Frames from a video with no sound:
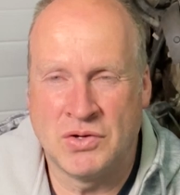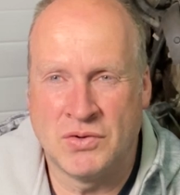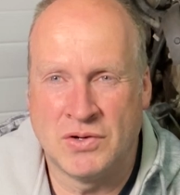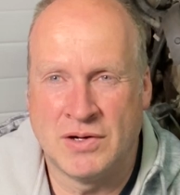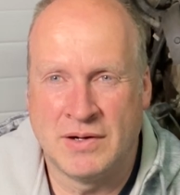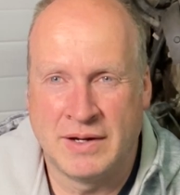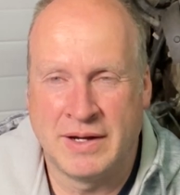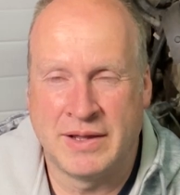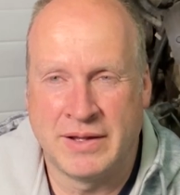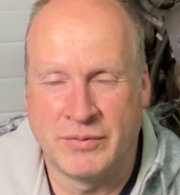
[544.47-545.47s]
or
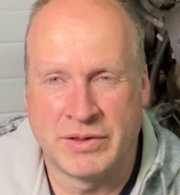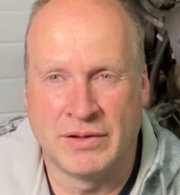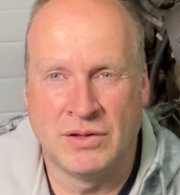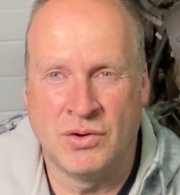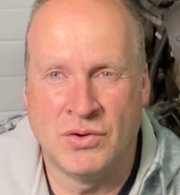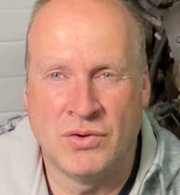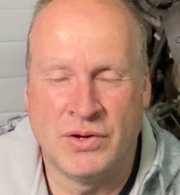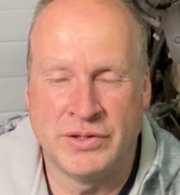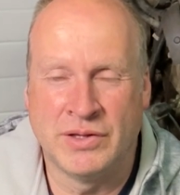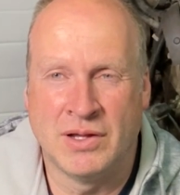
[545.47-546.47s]
anything with a low
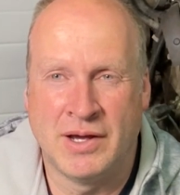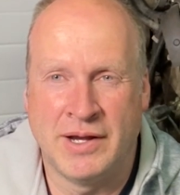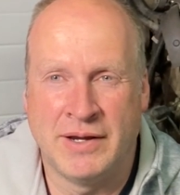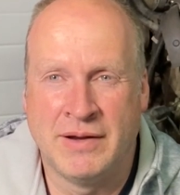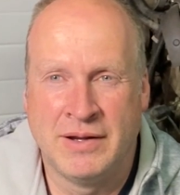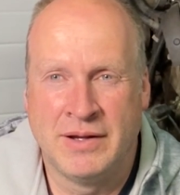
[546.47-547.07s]
hood line.